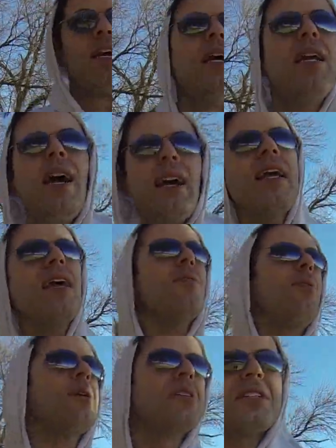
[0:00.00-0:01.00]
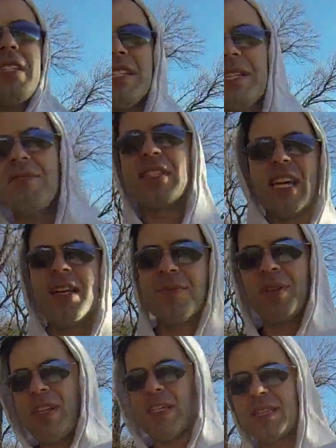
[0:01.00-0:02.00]
yeah, I gotta wonder, does this even take
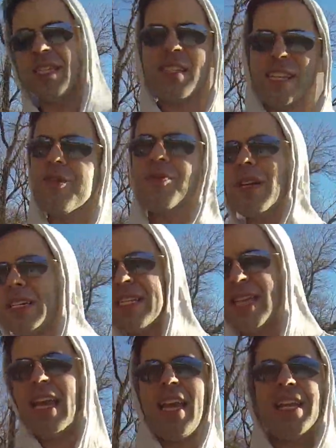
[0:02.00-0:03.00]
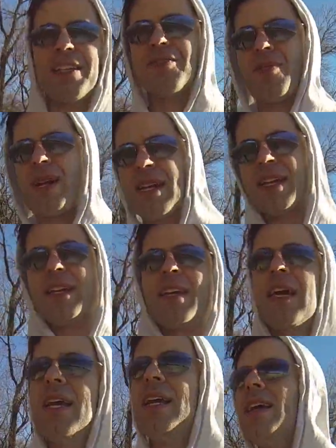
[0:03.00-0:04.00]
place? This takes place in the eighties, right?
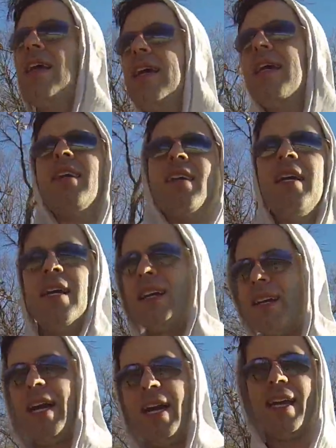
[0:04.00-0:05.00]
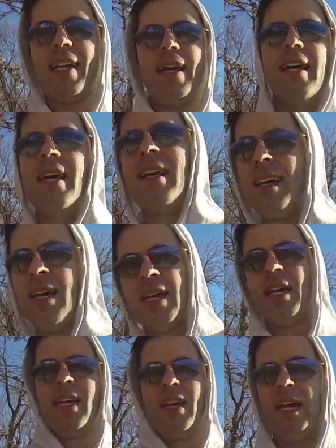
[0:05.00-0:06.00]
I,
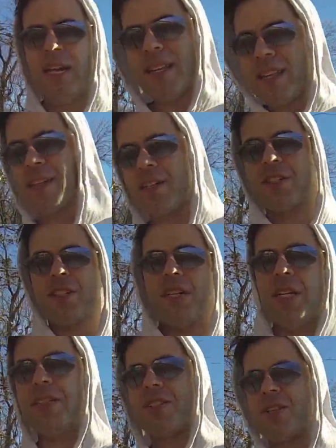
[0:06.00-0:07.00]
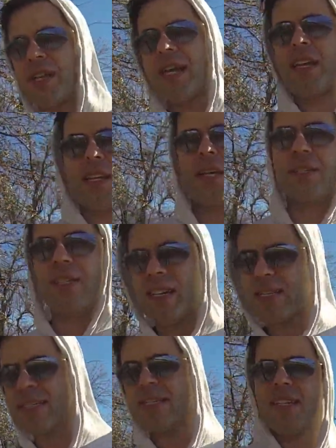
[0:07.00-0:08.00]
I it's, it's like,
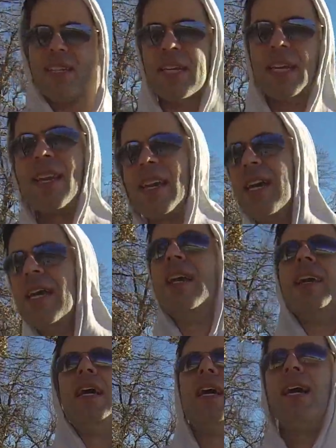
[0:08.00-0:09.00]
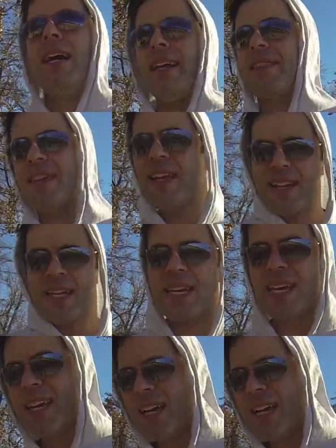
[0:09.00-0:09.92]
does it? Like, I think.